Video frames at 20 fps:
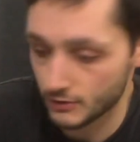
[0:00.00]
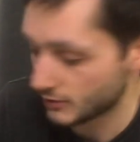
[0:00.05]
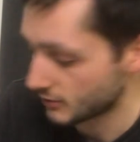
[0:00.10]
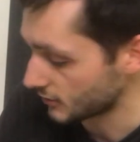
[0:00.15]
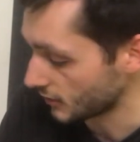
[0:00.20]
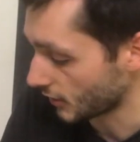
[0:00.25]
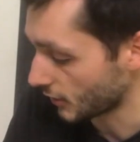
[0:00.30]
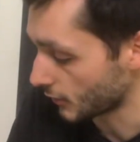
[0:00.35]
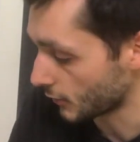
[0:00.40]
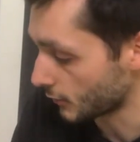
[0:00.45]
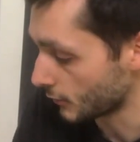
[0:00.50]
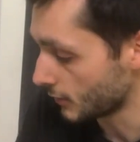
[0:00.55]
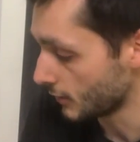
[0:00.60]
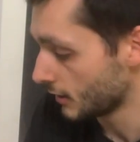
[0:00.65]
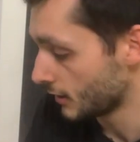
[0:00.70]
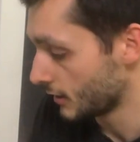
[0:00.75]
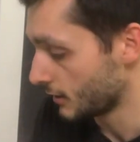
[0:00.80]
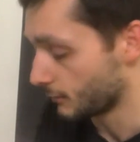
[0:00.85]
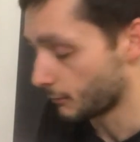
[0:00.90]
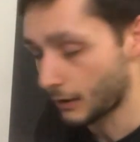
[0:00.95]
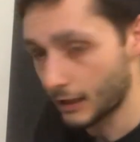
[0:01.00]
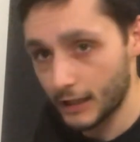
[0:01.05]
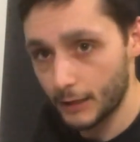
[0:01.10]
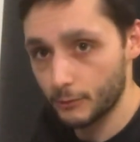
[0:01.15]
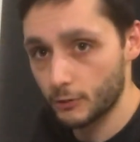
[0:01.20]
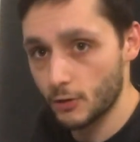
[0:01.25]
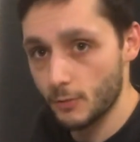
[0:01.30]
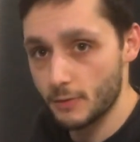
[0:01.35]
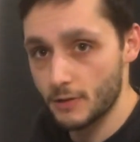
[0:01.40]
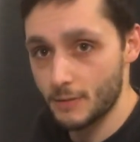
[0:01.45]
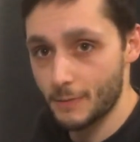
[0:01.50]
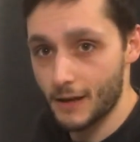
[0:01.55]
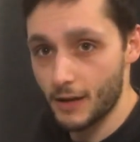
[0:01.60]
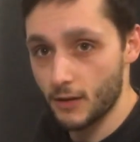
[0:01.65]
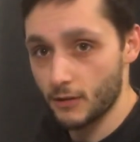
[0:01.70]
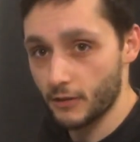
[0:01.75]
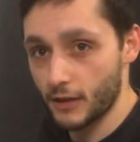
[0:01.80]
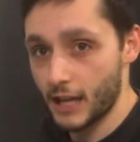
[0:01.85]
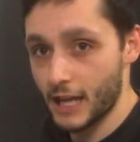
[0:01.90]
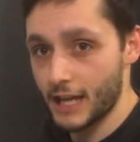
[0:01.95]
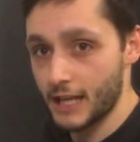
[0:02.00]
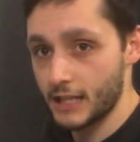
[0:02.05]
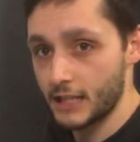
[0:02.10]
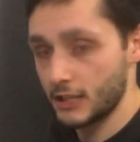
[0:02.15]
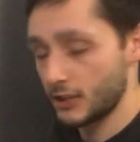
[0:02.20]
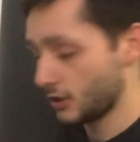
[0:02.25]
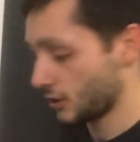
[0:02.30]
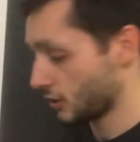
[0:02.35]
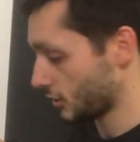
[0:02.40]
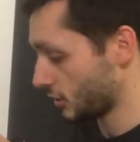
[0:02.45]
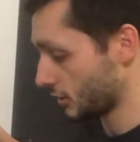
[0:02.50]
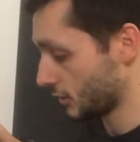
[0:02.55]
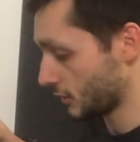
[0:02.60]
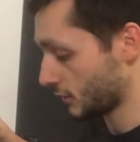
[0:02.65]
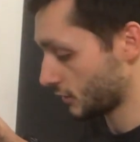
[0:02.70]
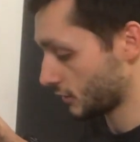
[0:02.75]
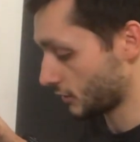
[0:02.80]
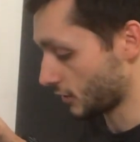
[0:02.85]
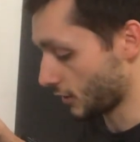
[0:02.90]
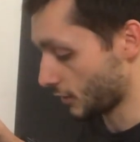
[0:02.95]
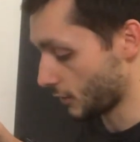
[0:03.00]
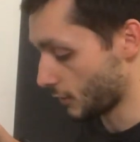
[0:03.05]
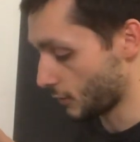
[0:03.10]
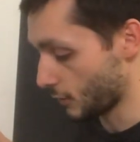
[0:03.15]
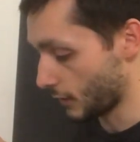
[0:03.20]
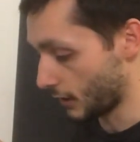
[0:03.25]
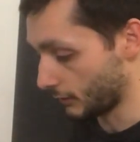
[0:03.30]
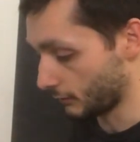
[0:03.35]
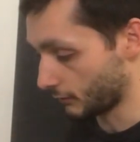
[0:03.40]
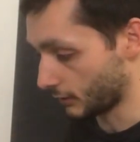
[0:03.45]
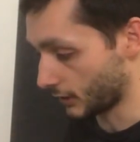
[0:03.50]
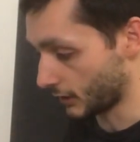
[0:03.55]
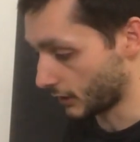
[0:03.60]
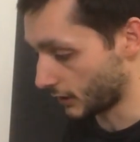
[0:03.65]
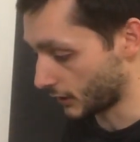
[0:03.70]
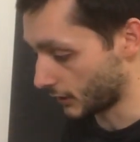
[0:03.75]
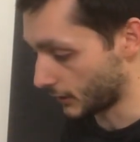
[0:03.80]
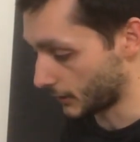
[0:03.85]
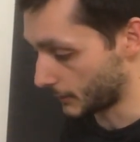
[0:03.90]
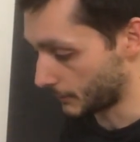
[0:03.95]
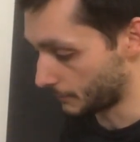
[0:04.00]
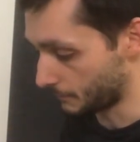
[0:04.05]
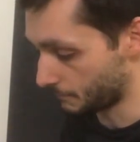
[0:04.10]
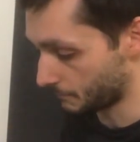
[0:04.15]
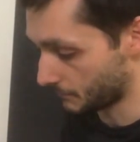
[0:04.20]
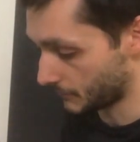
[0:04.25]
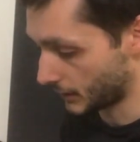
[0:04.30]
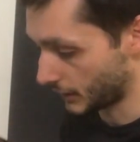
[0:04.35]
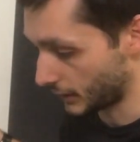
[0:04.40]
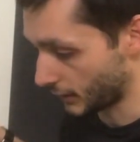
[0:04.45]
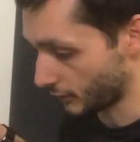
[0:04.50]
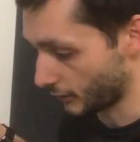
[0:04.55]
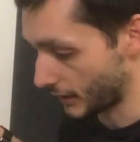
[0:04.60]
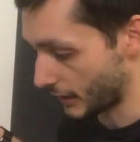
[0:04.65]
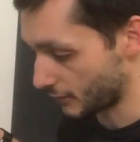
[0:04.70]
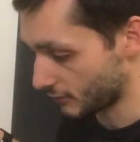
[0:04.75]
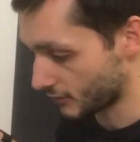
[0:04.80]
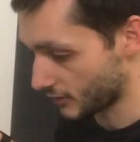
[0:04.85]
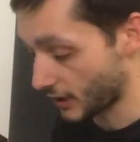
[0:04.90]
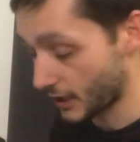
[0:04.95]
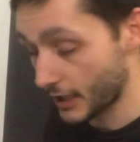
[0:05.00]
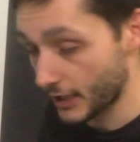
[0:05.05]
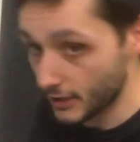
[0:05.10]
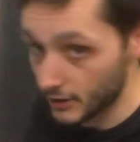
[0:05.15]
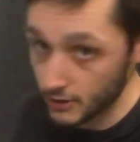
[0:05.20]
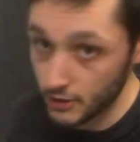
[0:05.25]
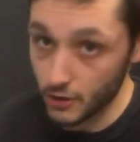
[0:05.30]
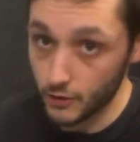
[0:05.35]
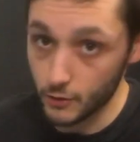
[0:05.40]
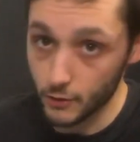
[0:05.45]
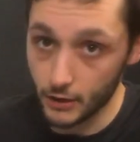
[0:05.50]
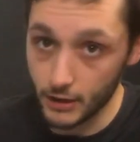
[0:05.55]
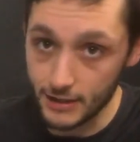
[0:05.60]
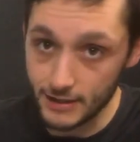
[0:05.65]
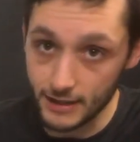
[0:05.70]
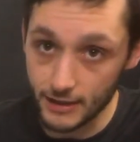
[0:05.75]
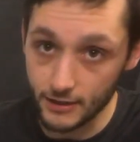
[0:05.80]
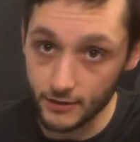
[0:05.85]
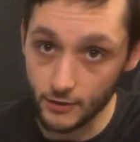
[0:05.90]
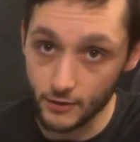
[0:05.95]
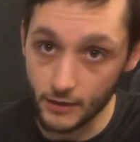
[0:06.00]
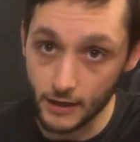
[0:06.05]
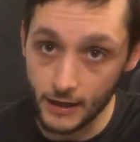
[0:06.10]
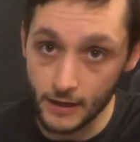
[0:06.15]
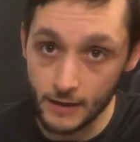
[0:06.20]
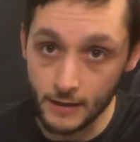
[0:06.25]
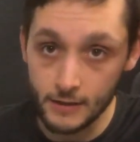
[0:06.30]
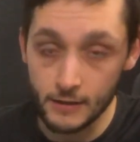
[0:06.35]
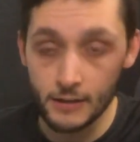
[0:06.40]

So my laptop is about that age, so I'm gonna clean on the outside, show you guys how to do that,